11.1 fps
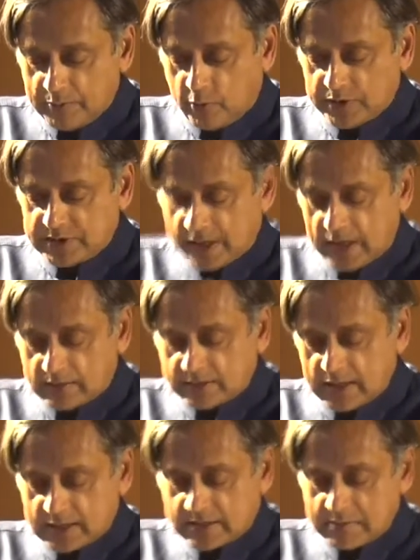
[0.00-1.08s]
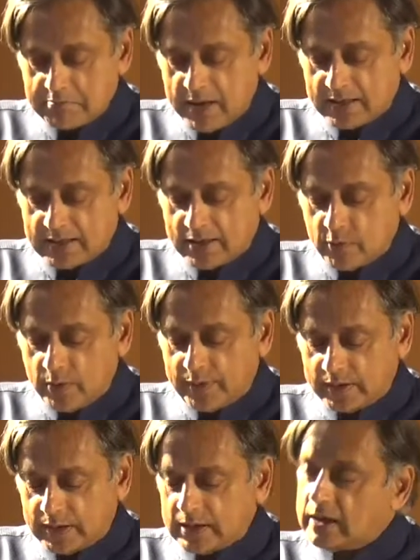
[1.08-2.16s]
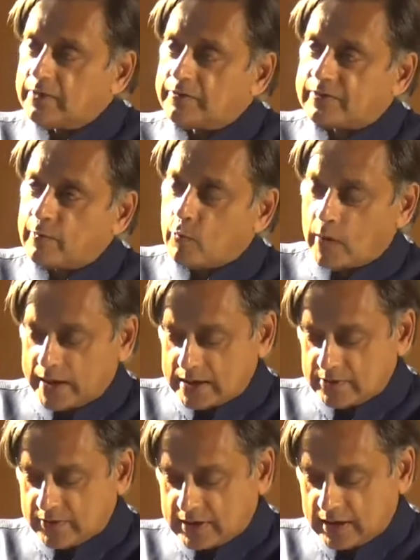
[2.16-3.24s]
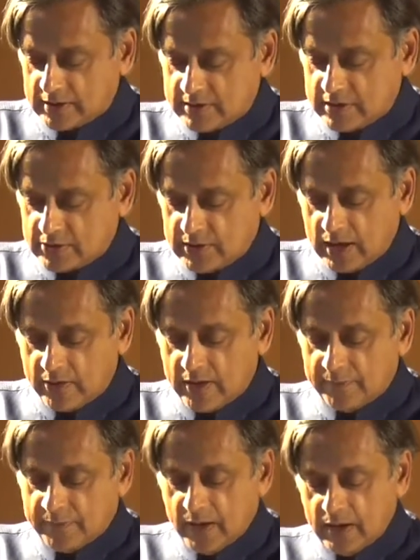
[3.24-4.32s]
pointed out that men and women in India, from one end of the country to the other,